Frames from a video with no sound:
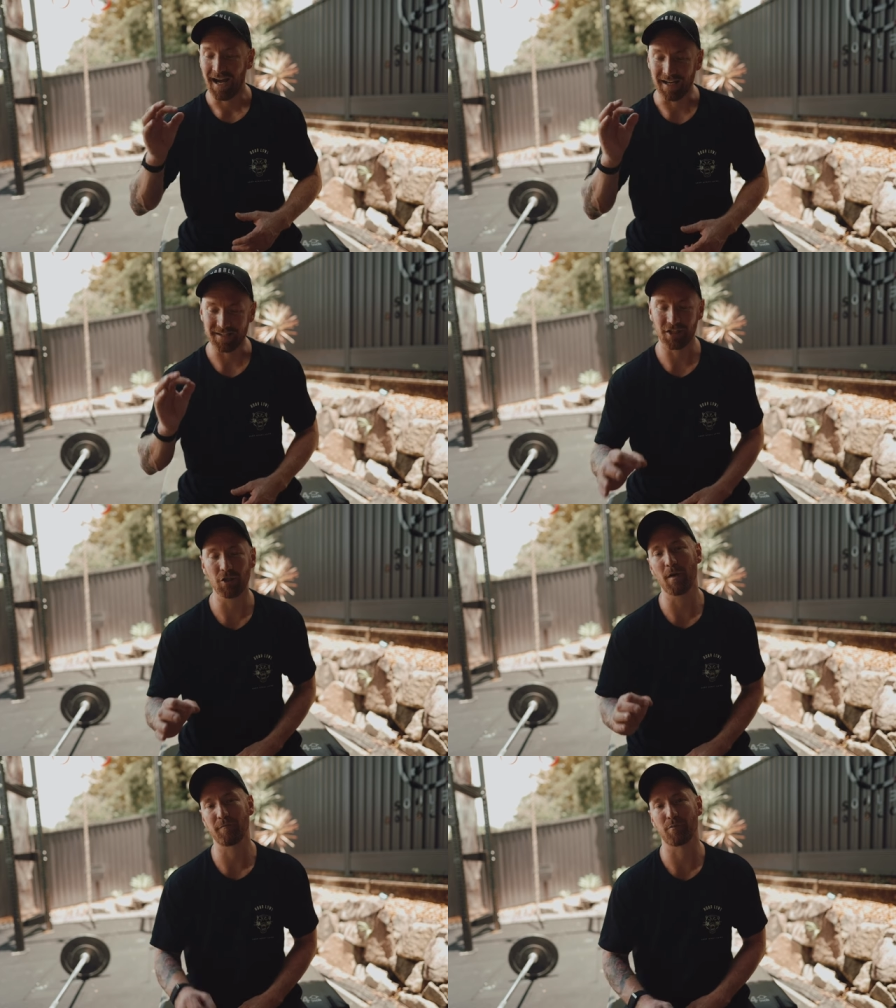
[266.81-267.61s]
until
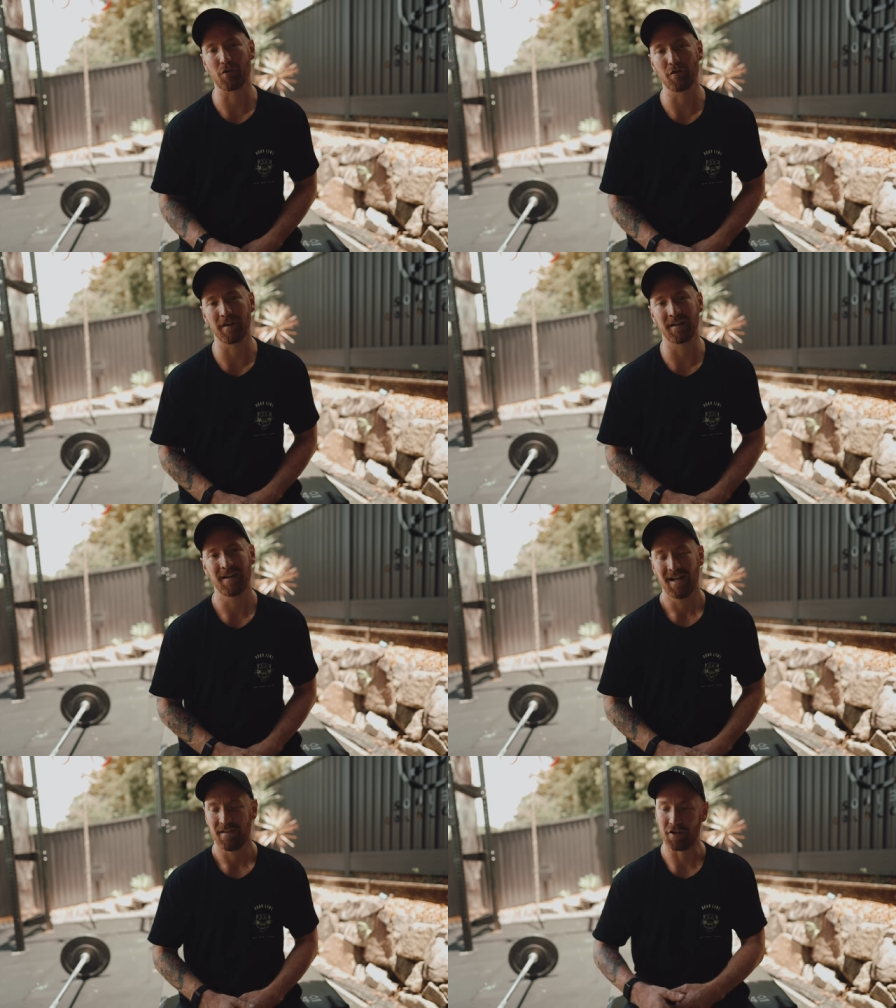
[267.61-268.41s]
you have proven
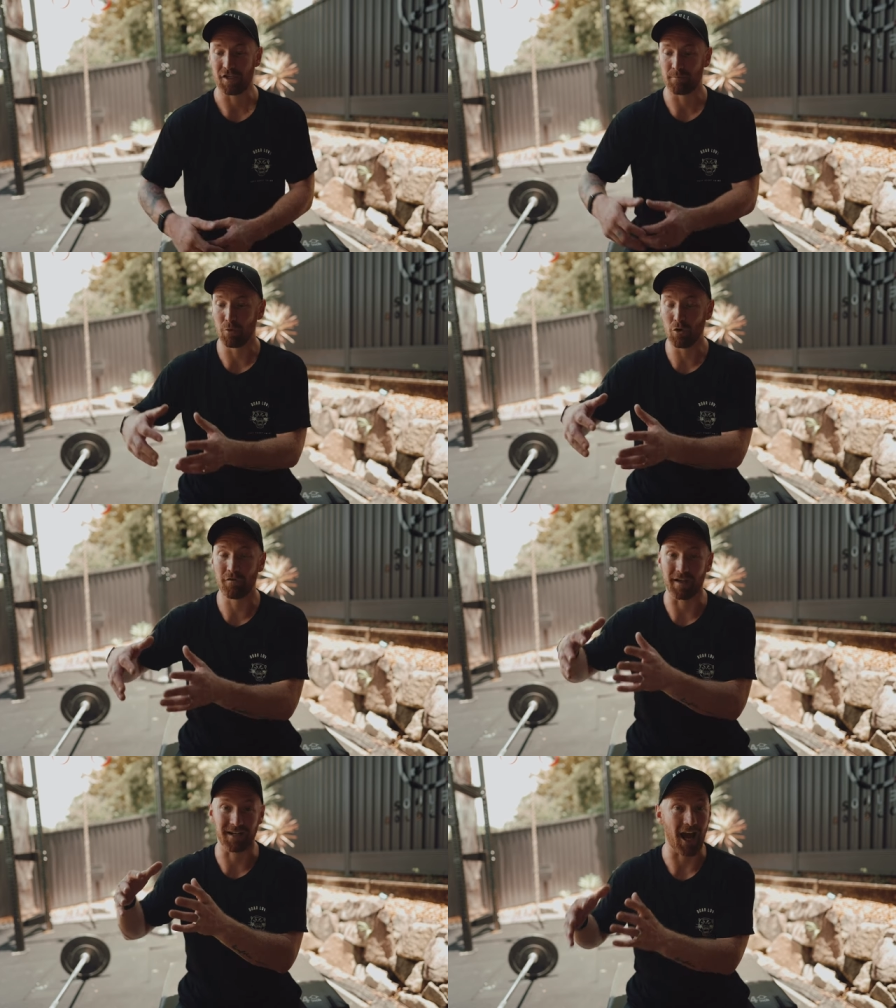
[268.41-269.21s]
that you can
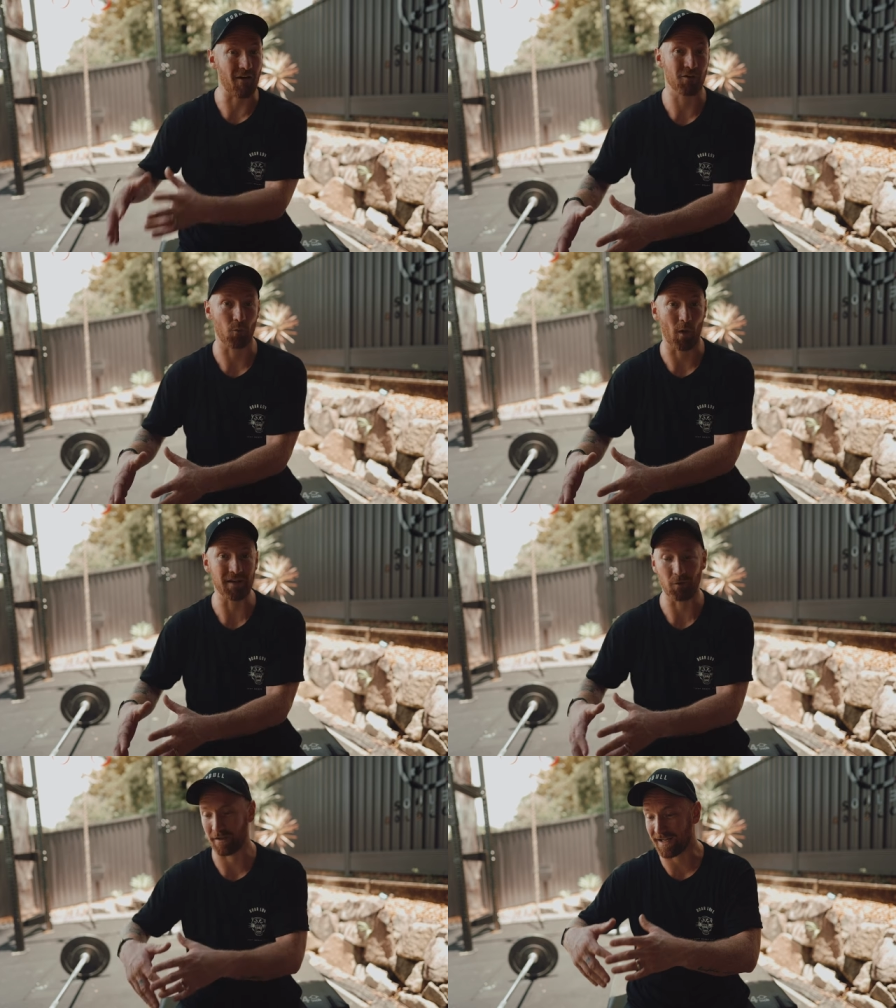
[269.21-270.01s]
move the current
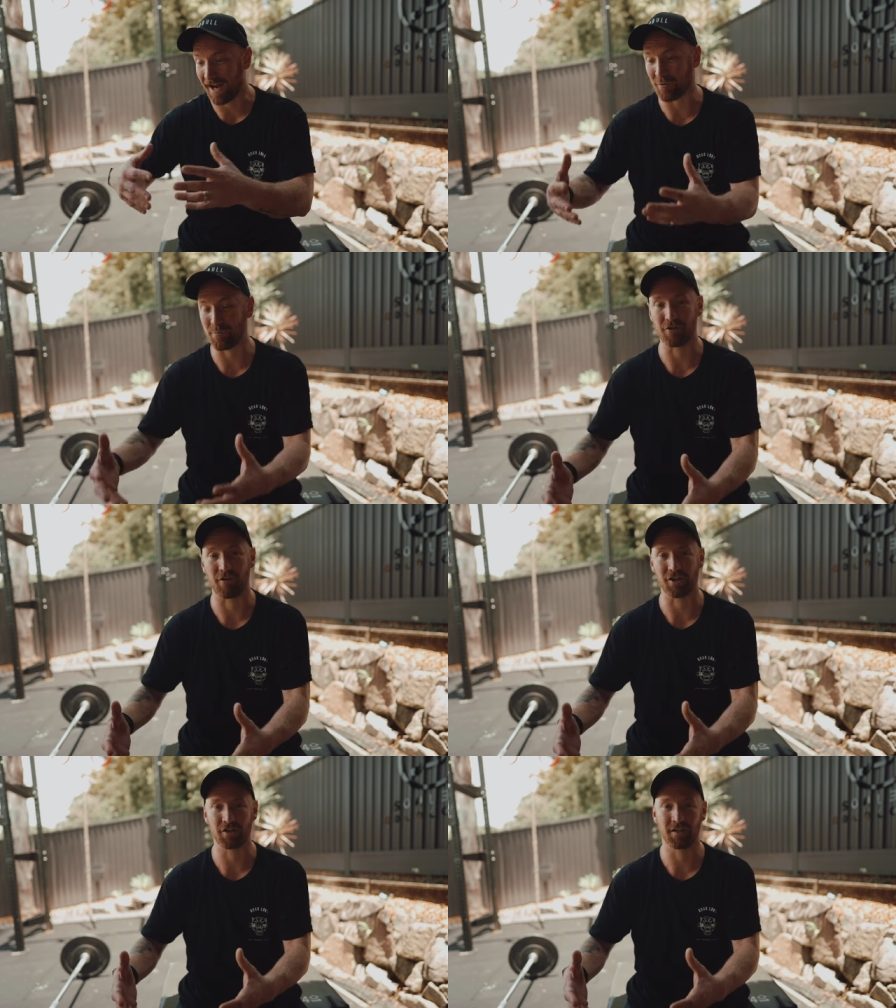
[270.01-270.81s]
weight or the current
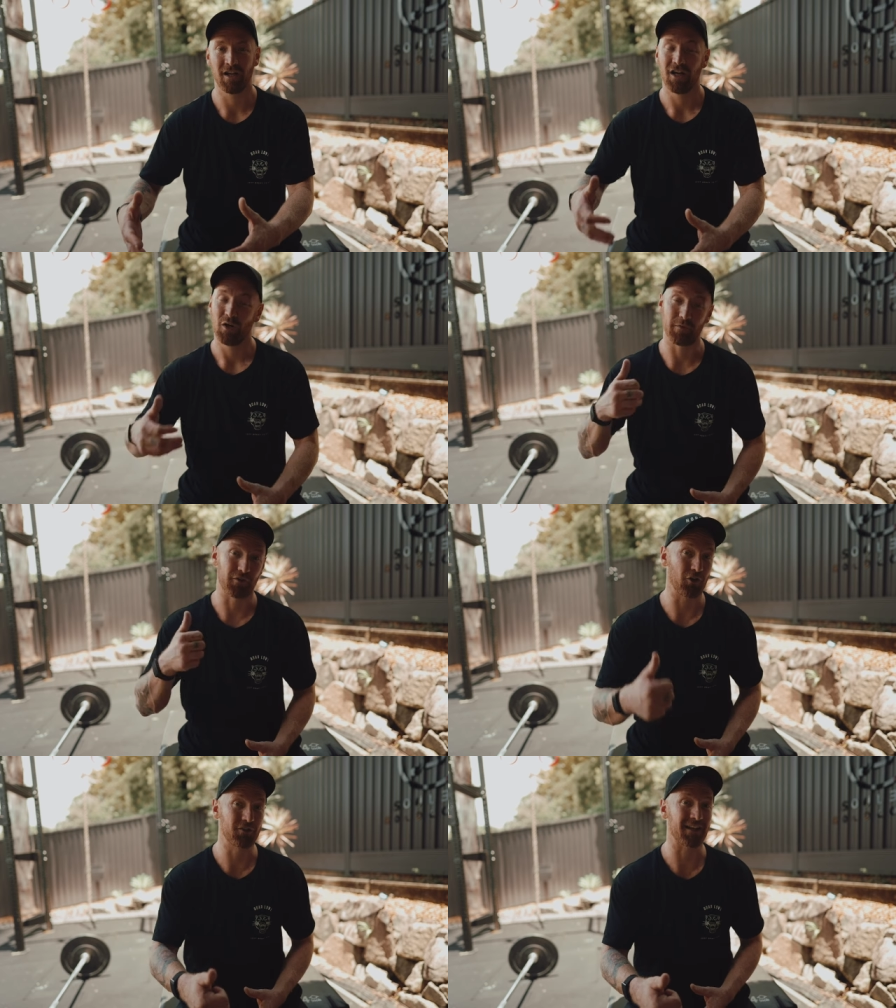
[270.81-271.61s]
progression with
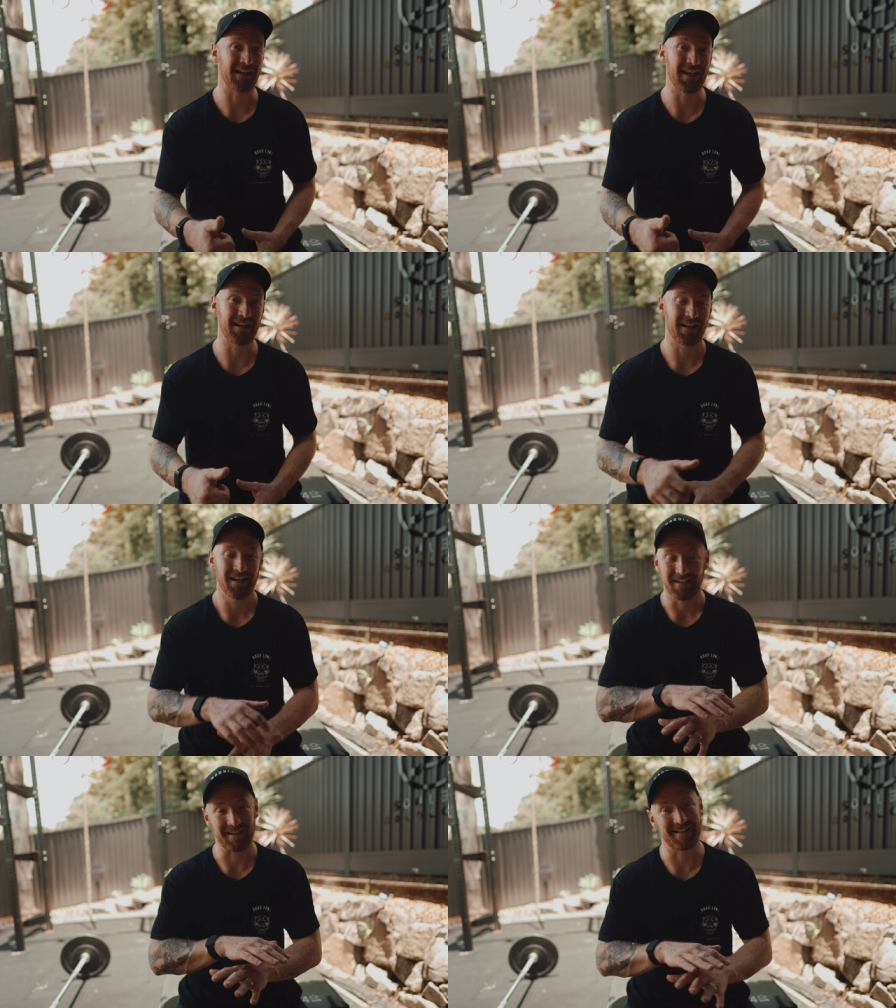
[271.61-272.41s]
good technique
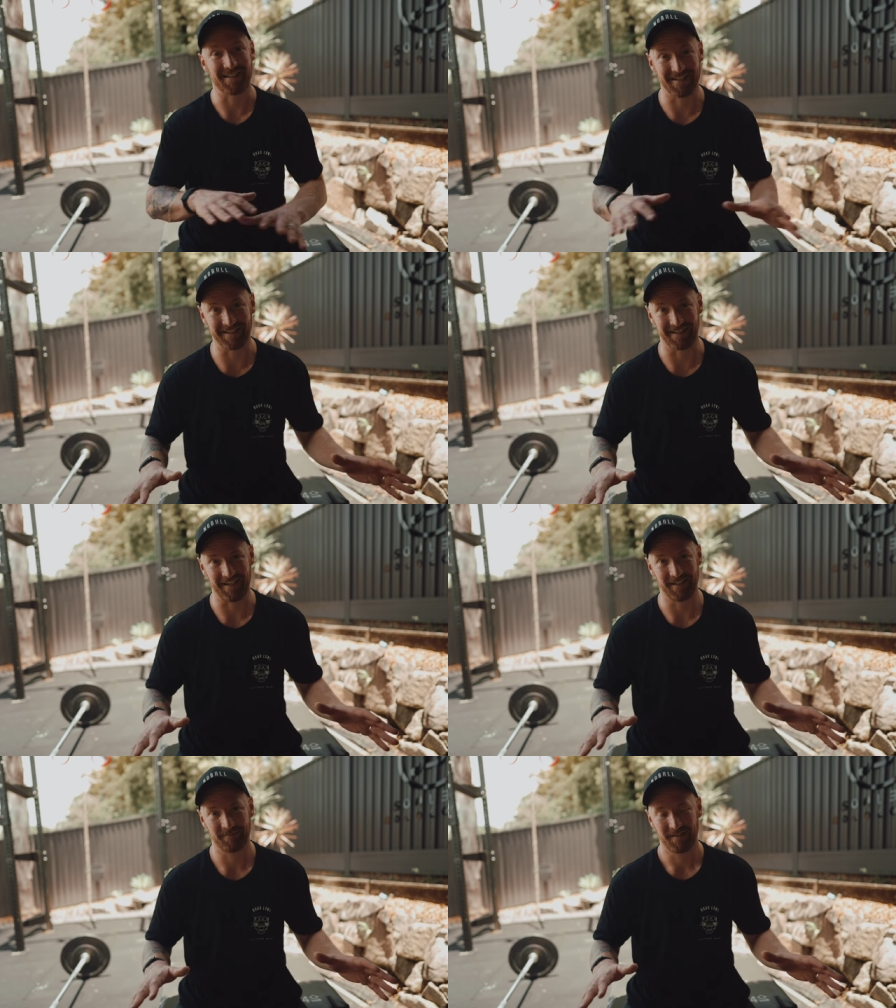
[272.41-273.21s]
consistently